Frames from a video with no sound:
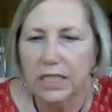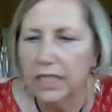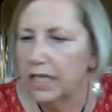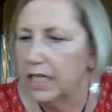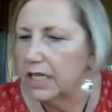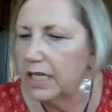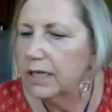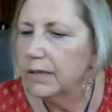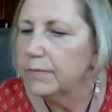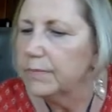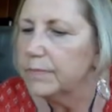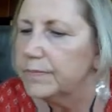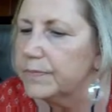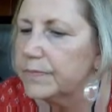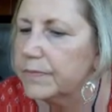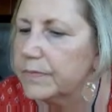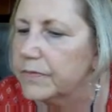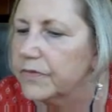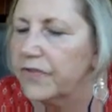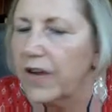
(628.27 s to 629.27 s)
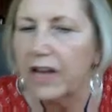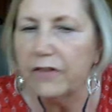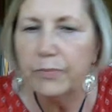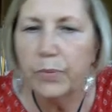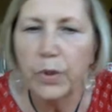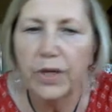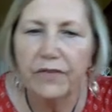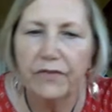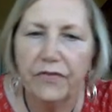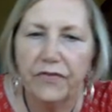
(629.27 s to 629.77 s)
um, five
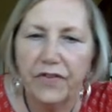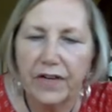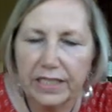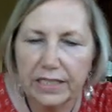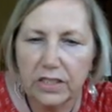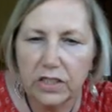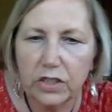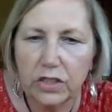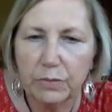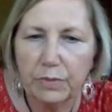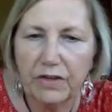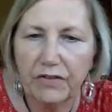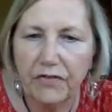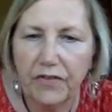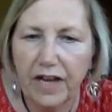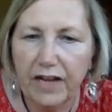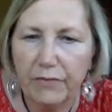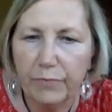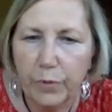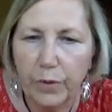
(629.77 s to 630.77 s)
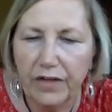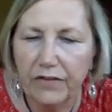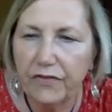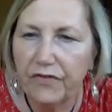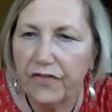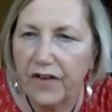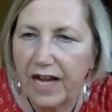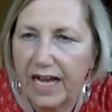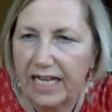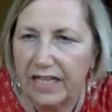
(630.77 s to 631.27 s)
point five, excuse me, five point
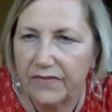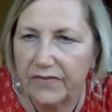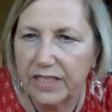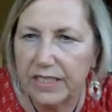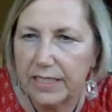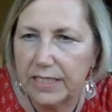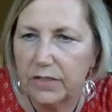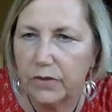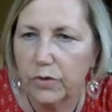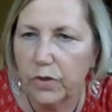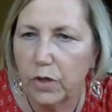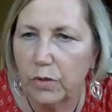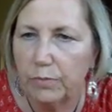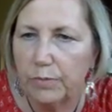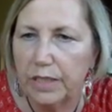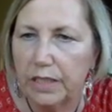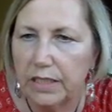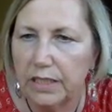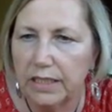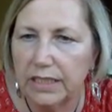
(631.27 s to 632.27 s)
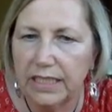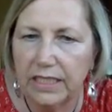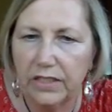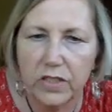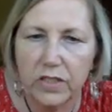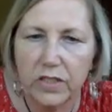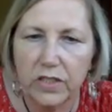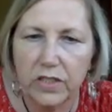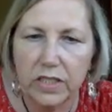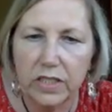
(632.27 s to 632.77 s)
five zero
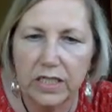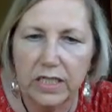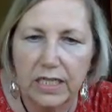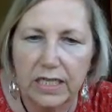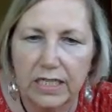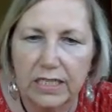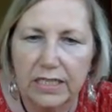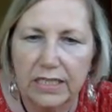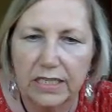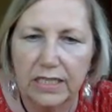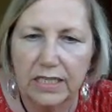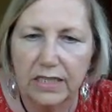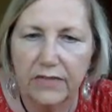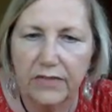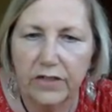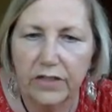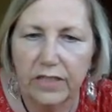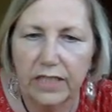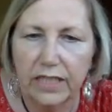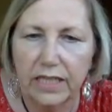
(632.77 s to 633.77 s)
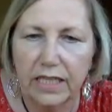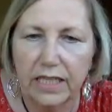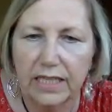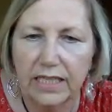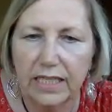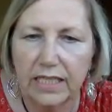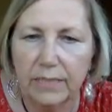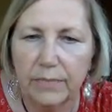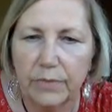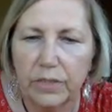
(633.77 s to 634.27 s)
milliliters delivered. I thought
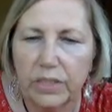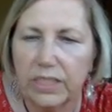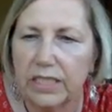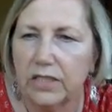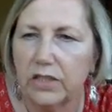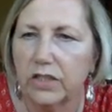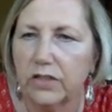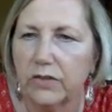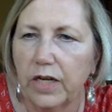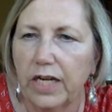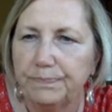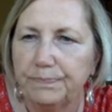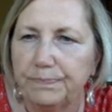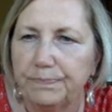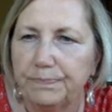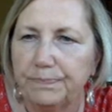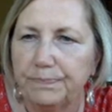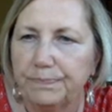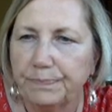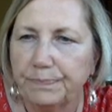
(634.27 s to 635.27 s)
that number didn't look right.